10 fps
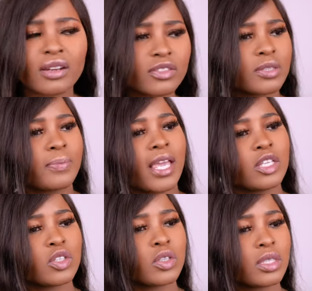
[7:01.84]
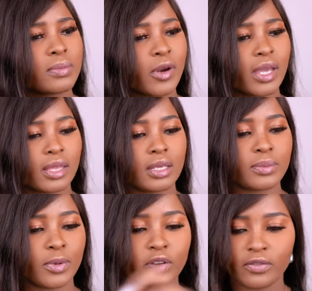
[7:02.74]
out of space to spray
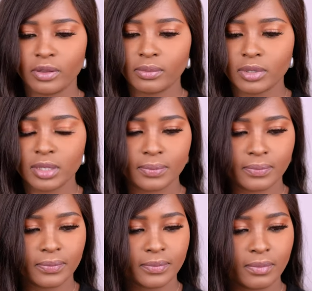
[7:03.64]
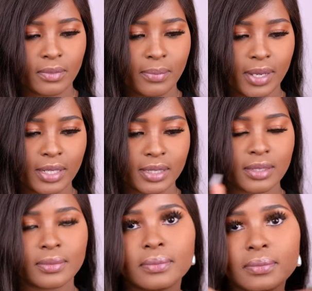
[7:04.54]
these perfumes, but